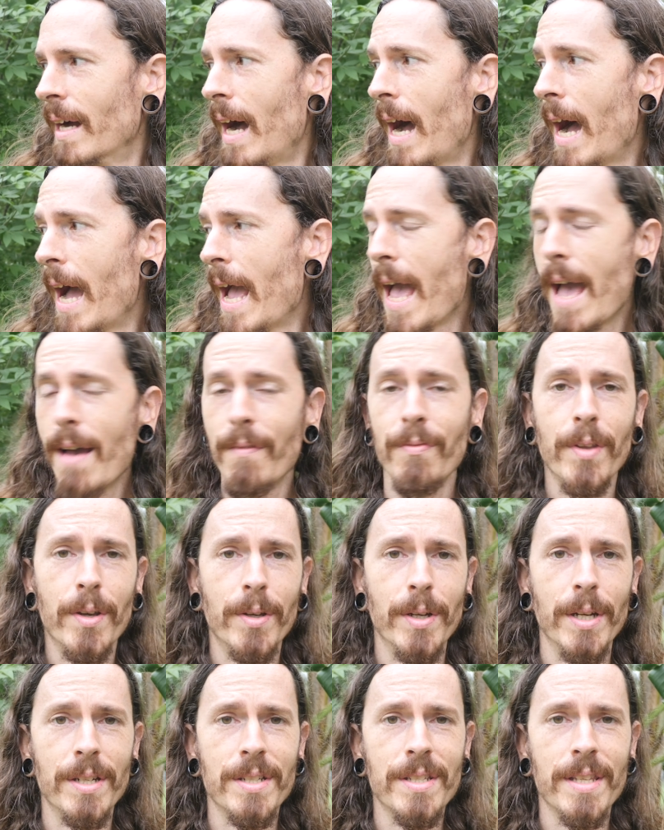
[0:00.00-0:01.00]
I have
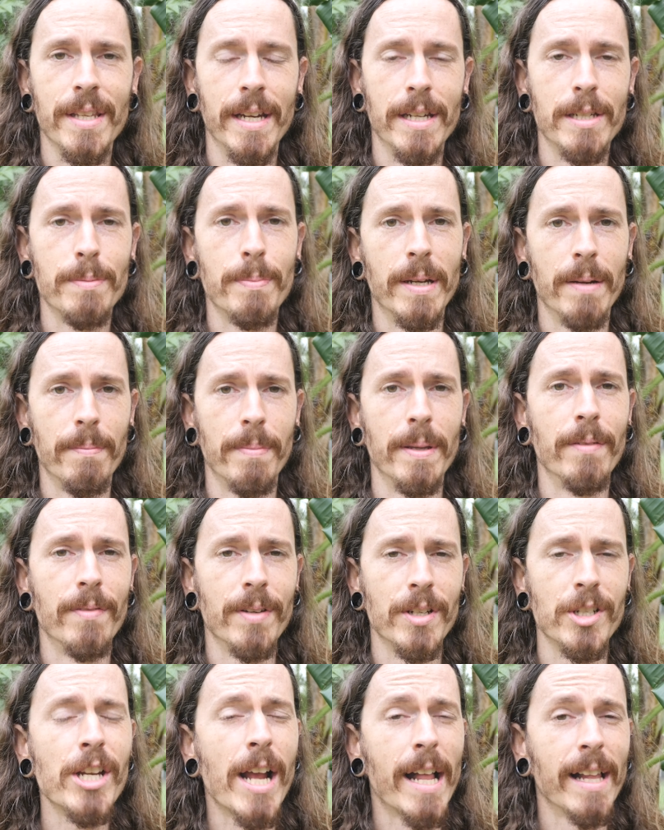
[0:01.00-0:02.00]
noticed that it's been a bit of
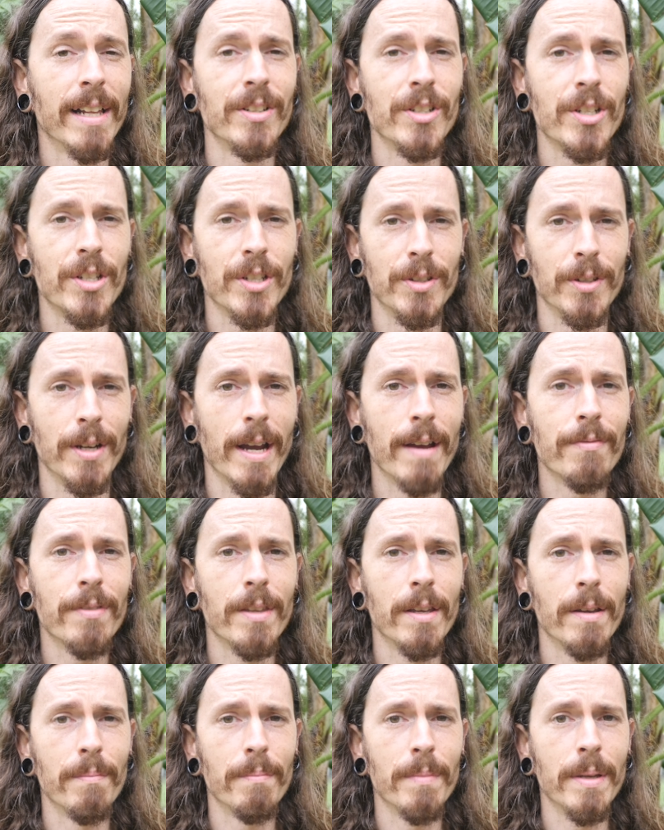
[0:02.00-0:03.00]
a challenge to graft
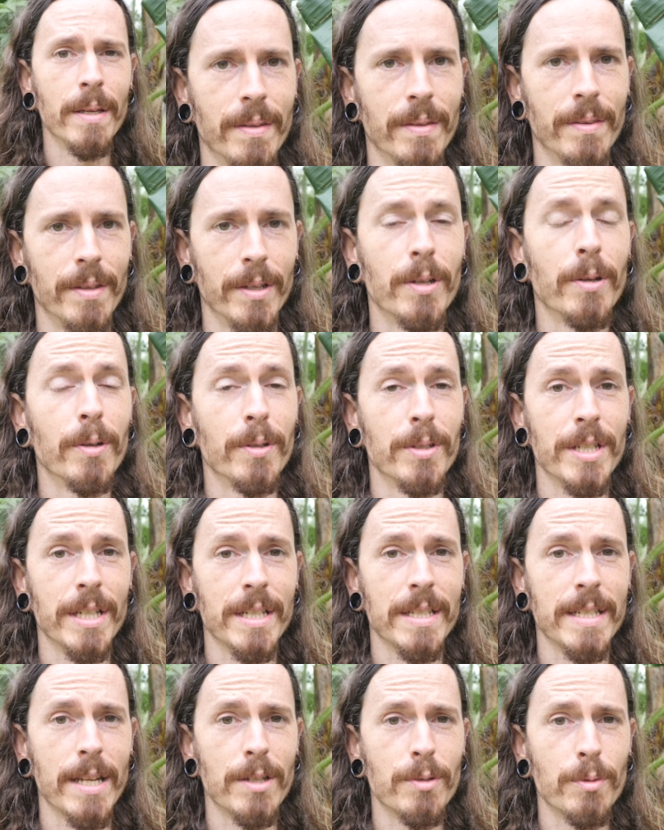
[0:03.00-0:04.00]
them. The current
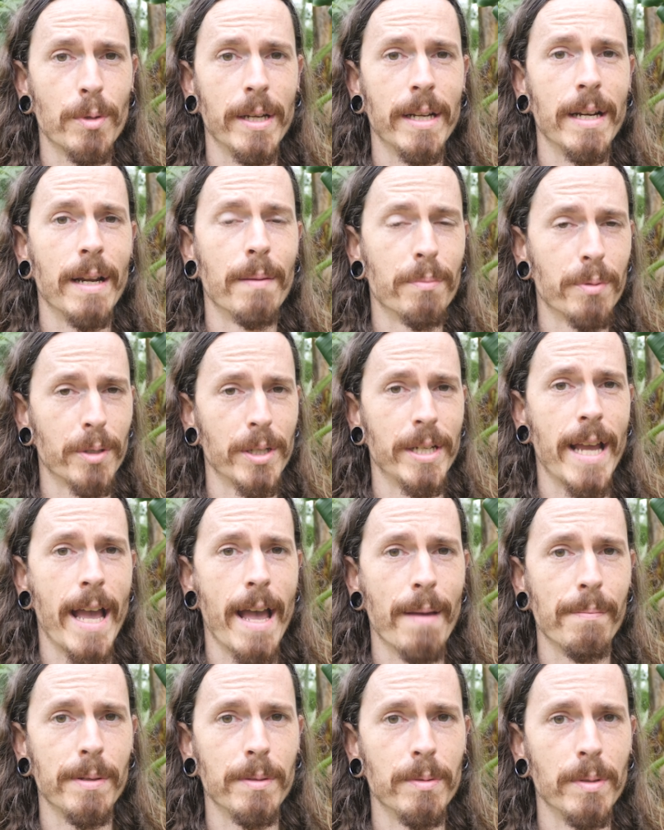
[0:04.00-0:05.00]
success rate I'm pretty
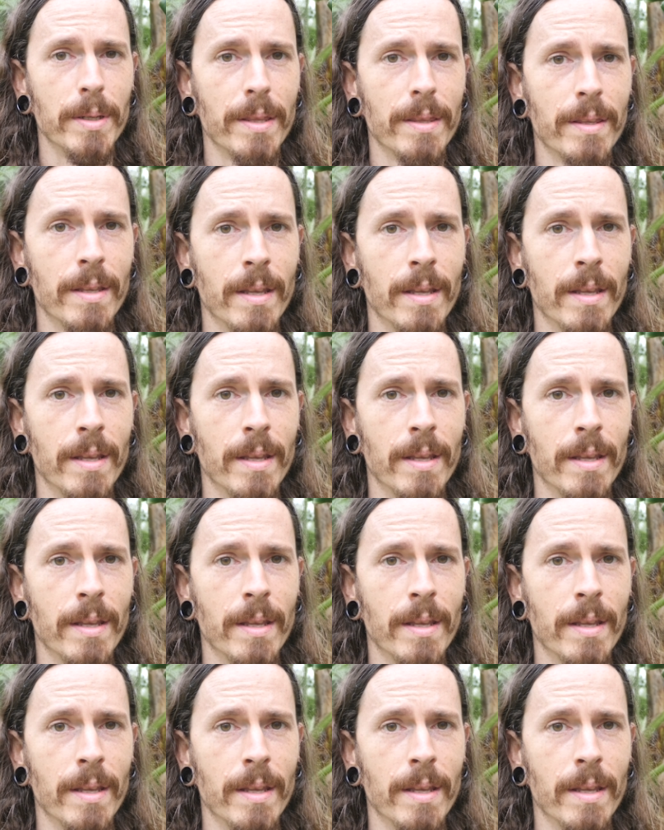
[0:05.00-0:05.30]
happy with.